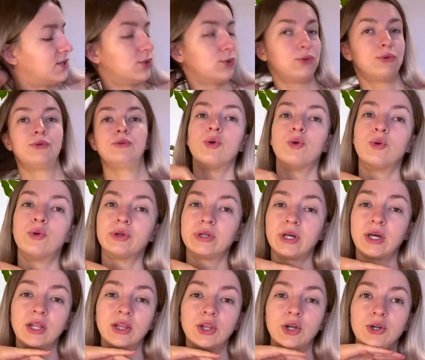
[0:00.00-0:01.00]
to
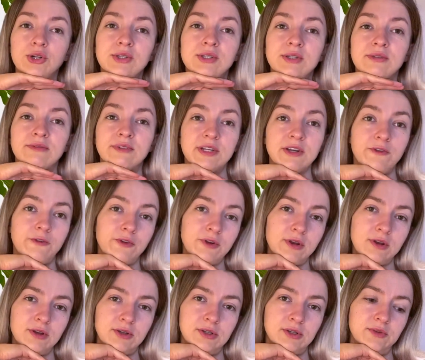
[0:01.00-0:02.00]
order lots of
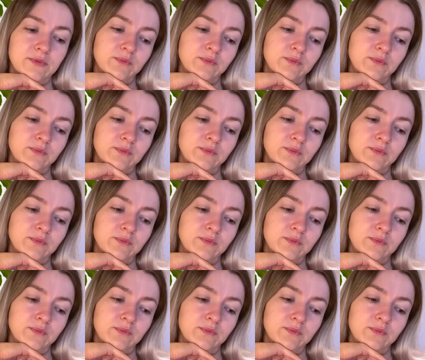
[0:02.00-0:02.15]
different